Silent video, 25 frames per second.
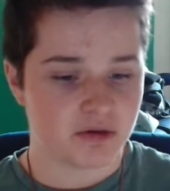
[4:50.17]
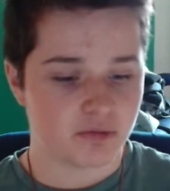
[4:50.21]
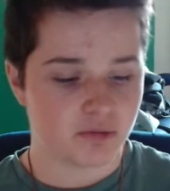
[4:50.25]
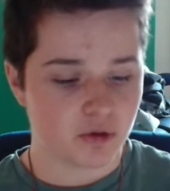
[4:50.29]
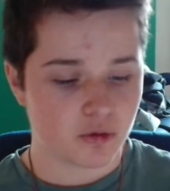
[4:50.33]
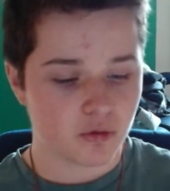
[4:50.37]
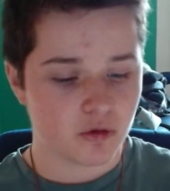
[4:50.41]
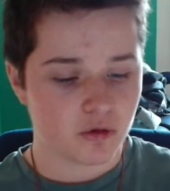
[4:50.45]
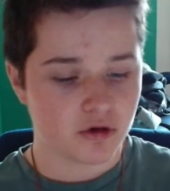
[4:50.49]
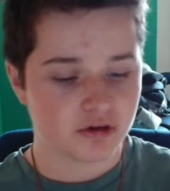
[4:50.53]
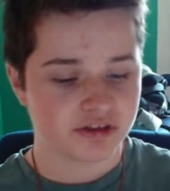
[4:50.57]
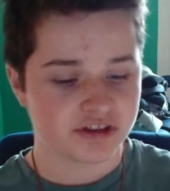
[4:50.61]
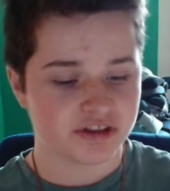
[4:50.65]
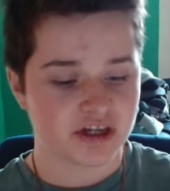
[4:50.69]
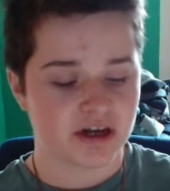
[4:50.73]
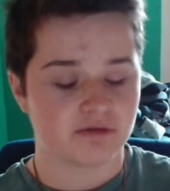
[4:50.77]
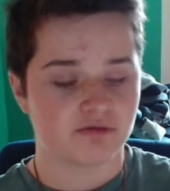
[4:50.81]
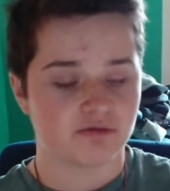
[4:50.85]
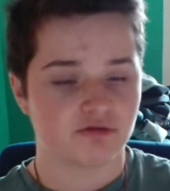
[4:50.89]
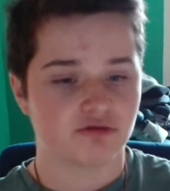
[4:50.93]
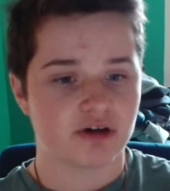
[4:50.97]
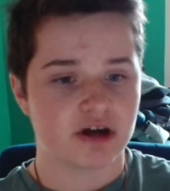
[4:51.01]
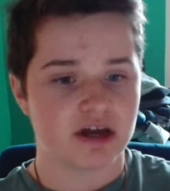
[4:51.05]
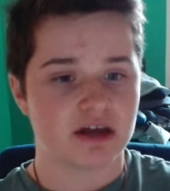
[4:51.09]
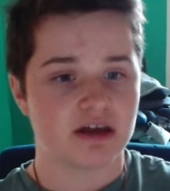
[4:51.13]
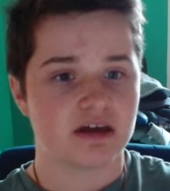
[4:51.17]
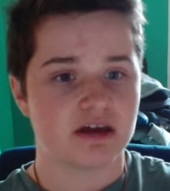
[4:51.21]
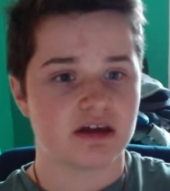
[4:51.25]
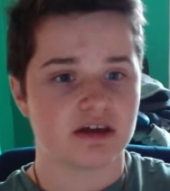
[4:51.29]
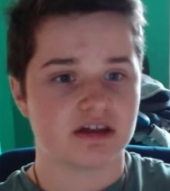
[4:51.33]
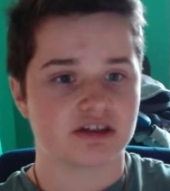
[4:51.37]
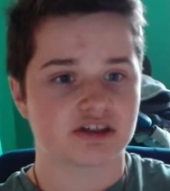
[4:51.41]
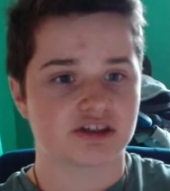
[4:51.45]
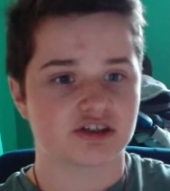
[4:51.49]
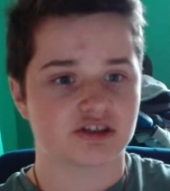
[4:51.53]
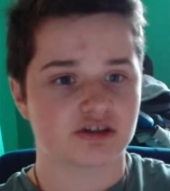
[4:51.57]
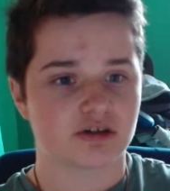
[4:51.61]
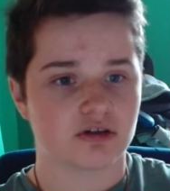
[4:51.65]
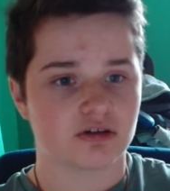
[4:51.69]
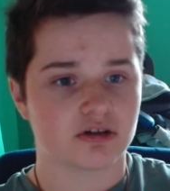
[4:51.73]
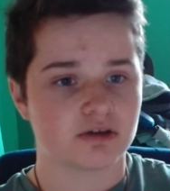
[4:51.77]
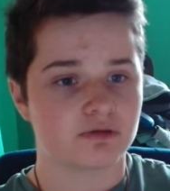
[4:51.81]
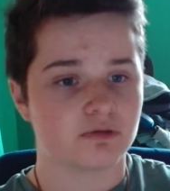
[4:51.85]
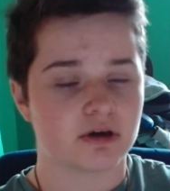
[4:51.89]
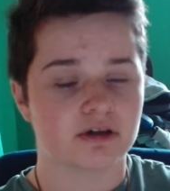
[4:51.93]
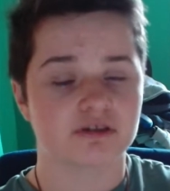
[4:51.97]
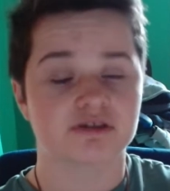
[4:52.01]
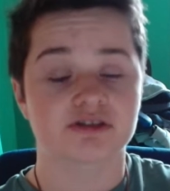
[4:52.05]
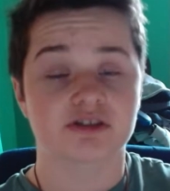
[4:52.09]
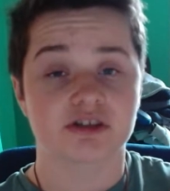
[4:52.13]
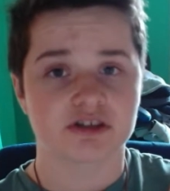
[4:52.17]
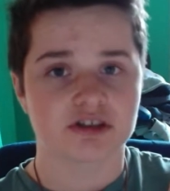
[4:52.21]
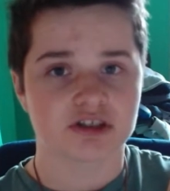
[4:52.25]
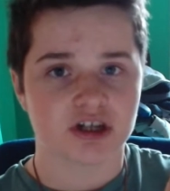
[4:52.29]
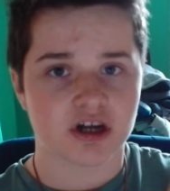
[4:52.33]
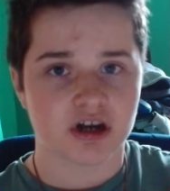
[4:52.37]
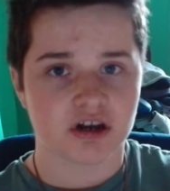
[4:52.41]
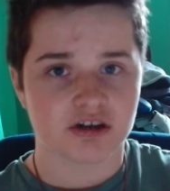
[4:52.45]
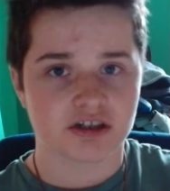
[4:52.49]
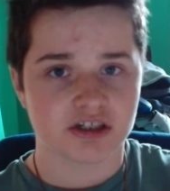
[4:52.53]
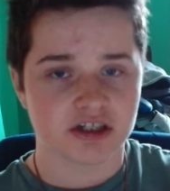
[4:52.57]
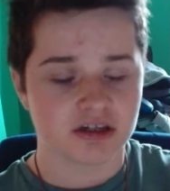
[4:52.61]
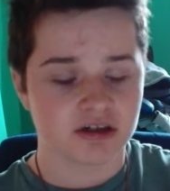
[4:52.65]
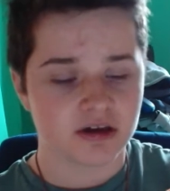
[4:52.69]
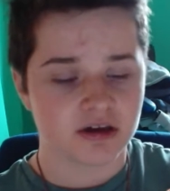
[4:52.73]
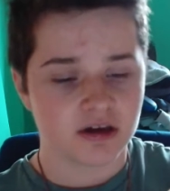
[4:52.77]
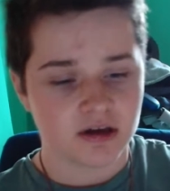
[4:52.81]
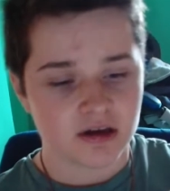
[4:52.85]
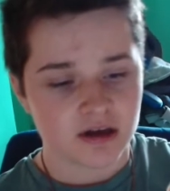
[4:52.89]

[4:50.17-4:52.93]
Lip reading: But once that ring is solid whilst it's charging,